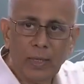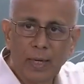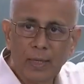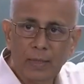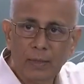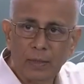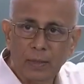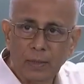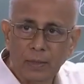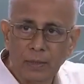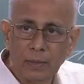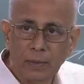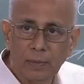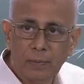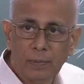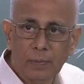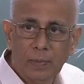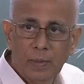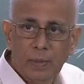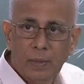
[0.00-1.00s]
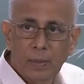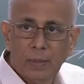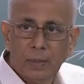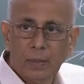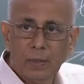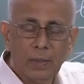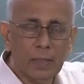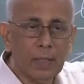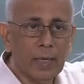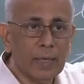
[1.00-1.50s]
axis,
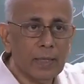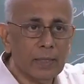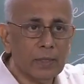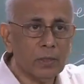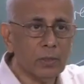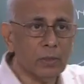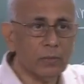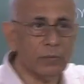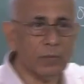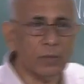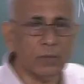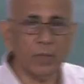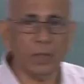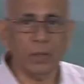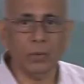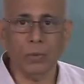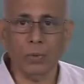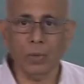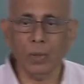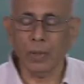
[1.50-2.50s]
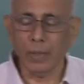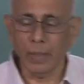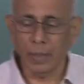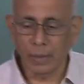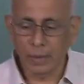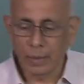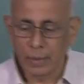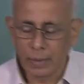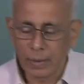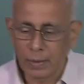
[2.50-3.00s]
the direction of the z
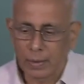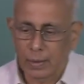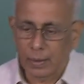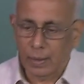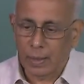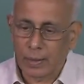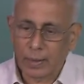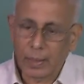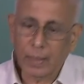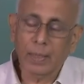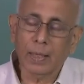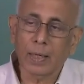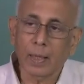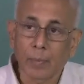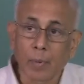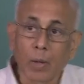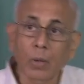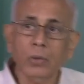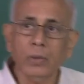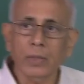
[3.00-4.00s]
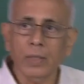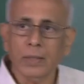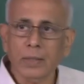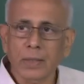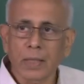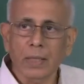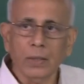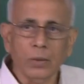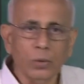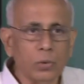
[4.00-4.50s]
coordinate and then about this
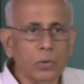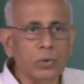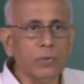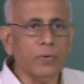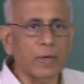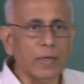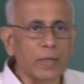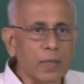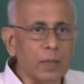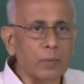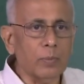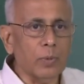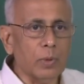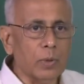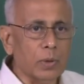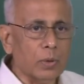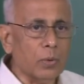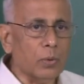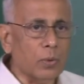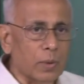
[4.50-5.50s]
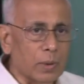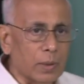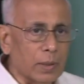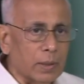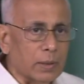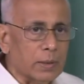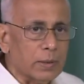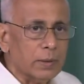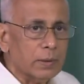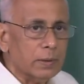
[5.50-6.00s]
I will use spherical polar
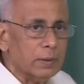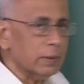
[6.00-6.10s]
coordinates.